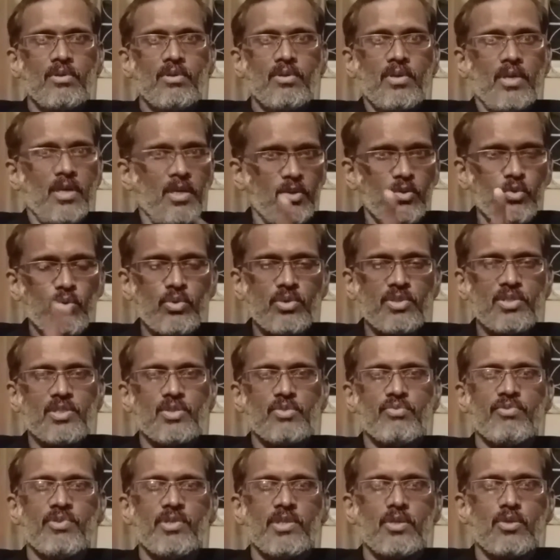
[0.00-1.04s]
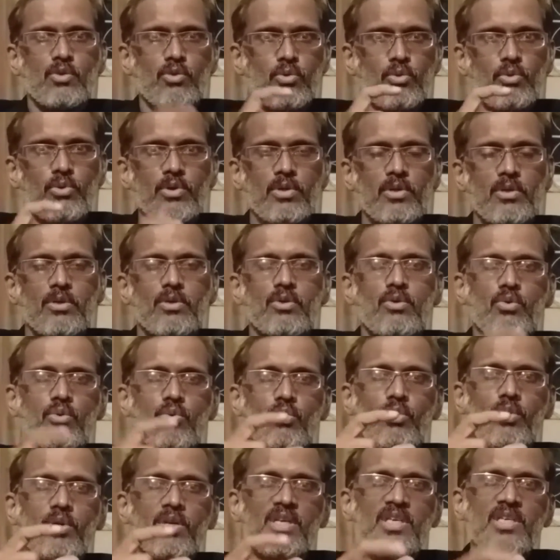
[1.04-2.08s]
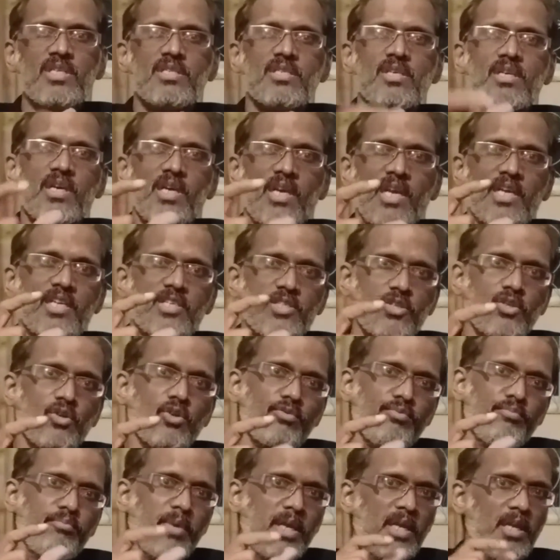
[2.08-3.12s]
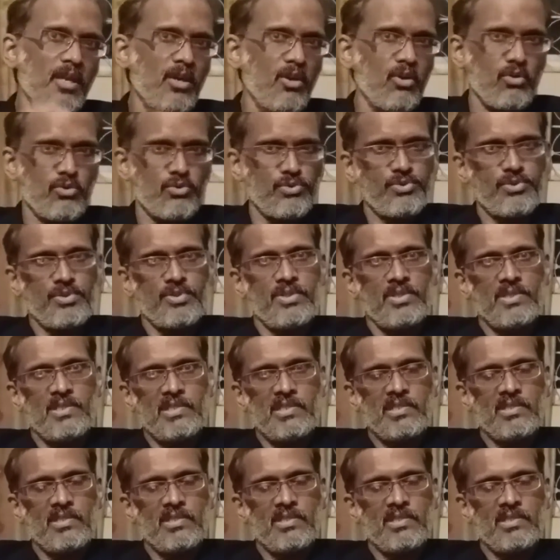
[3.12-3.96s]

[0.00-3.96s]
Know this word code. Code is a collection of many laws.